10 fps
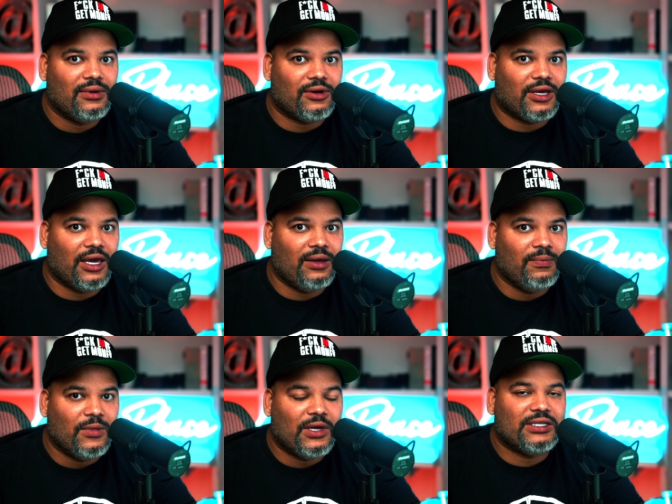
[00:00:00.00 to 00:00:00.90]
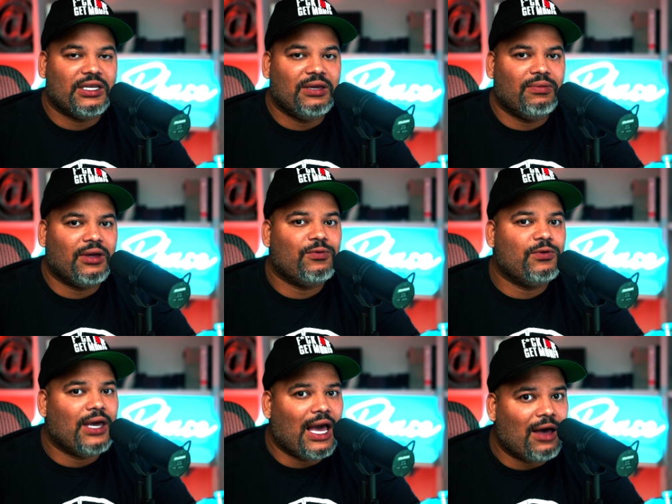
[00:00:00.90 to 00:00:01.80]
okay? Because even if you
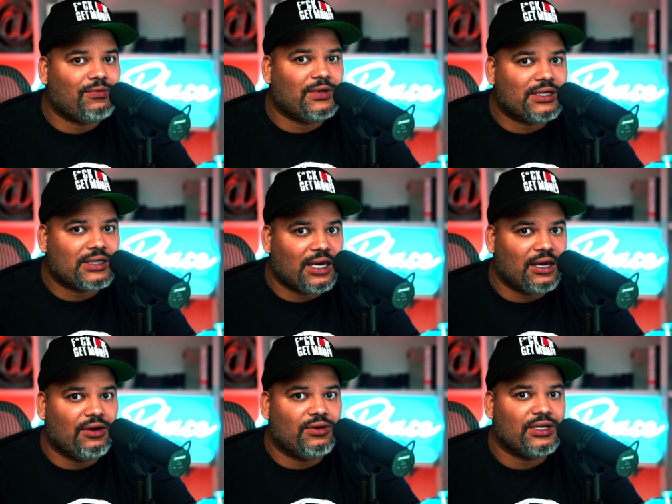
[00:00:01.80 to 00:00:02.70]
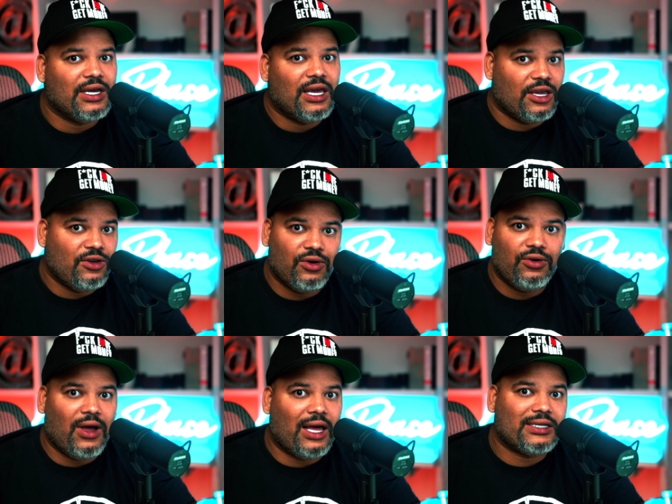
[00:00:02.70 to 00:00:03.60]
have the skills and you don't
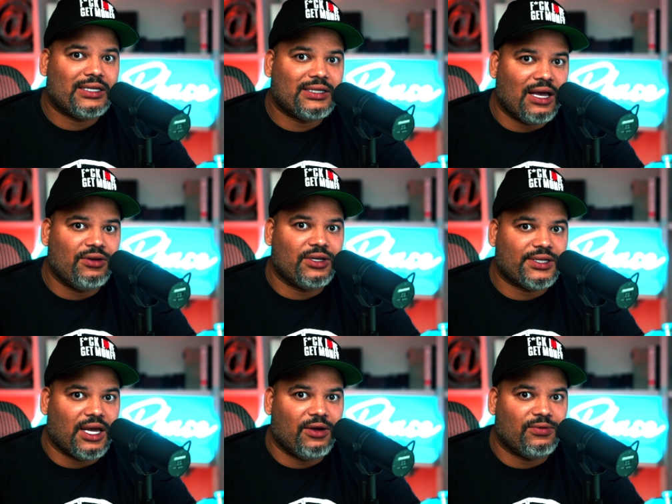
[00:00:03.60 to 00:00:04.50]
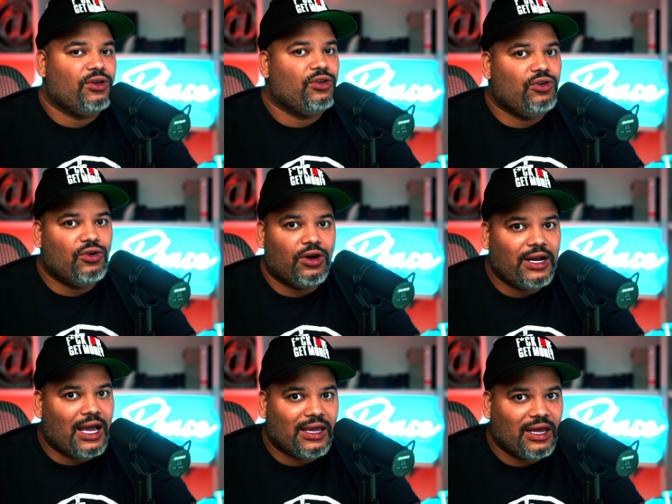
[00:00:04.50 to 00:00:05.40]
know how to sell yourself, you're
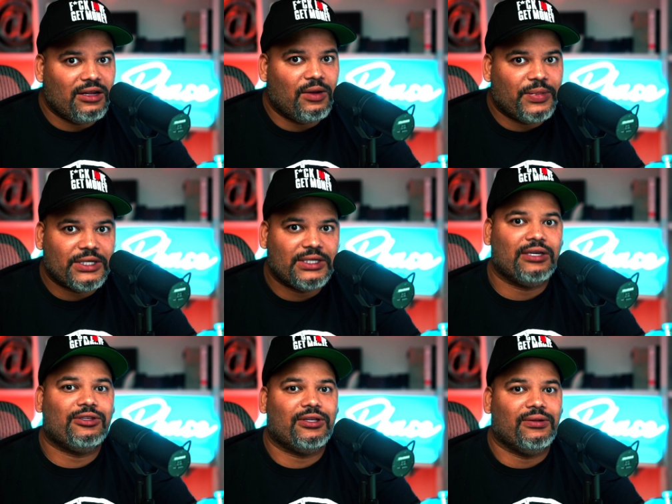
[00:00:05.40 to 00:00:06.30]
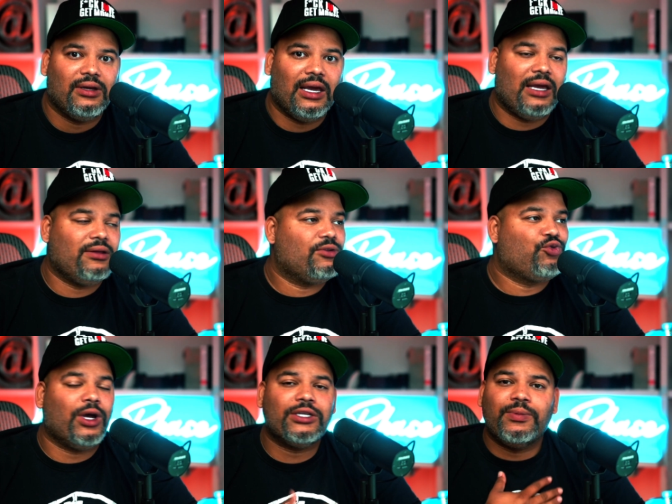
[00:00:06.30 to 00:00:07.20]
not getting the position. And
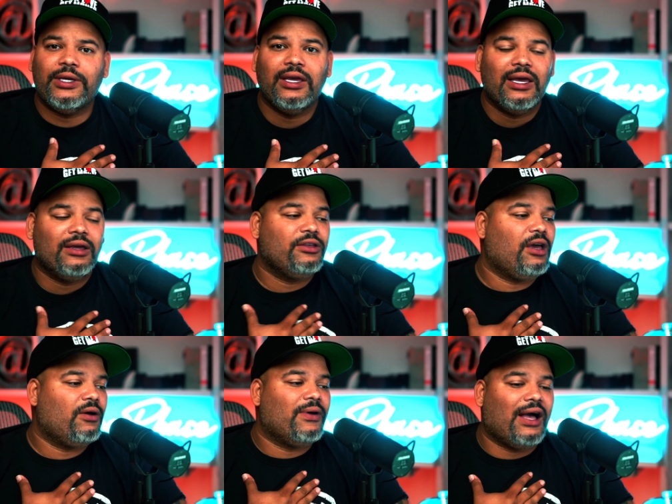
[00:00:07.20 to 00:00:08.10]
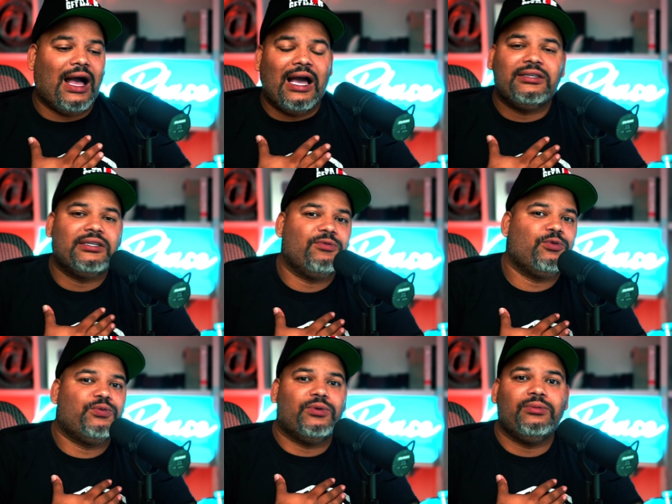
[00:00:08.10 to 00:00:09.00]
trust me, yo, I suffer
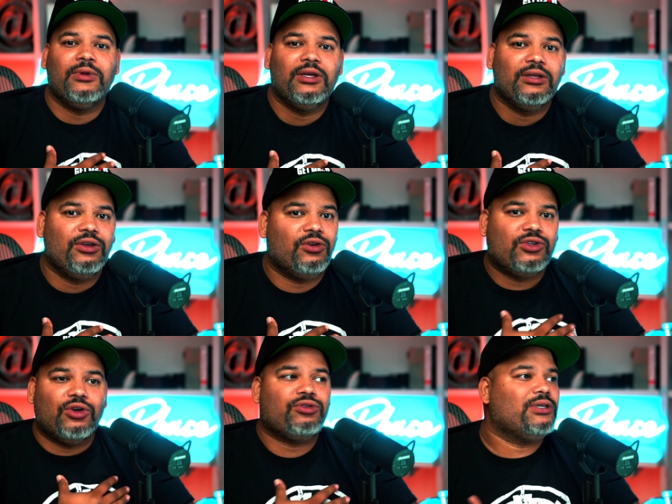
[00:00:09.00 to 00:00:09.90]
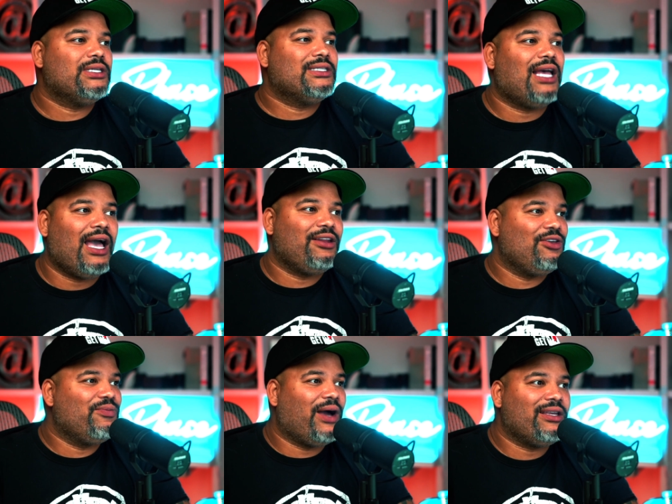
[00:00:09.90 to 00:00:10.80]
from, you know, social anxiety.
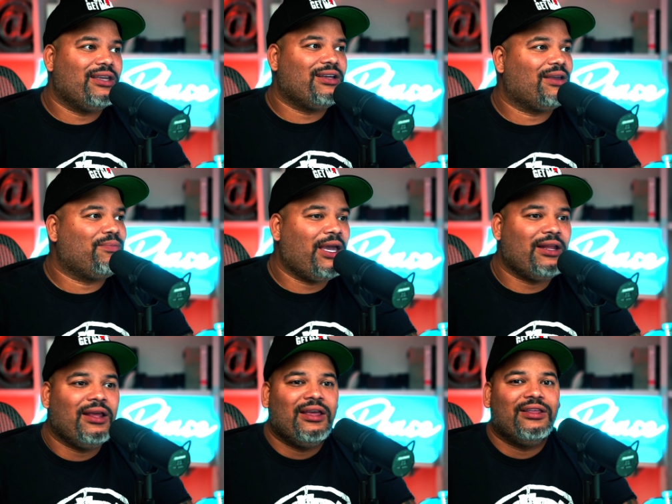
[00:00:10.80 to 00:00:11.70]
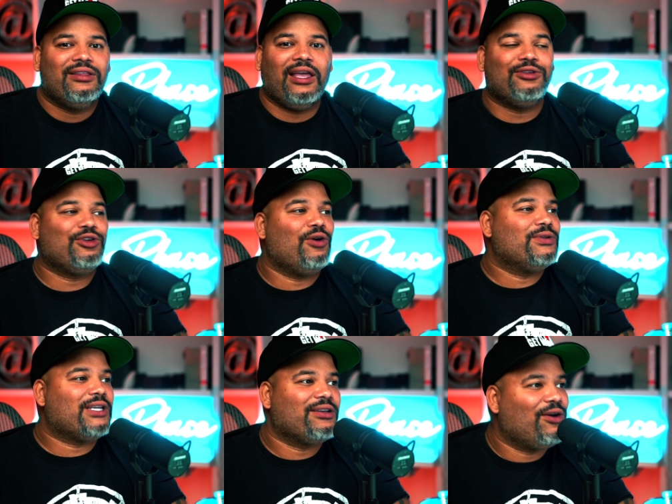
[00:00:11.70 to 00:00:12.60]
You might think like, man, that Joe was
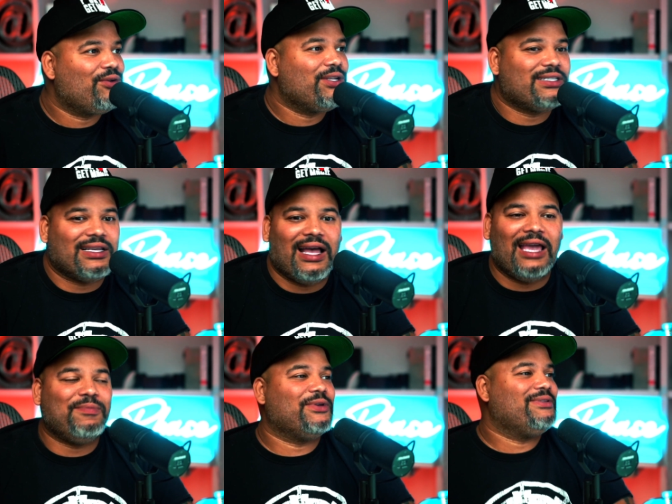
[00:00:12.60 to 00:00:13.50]
like, oh, this hype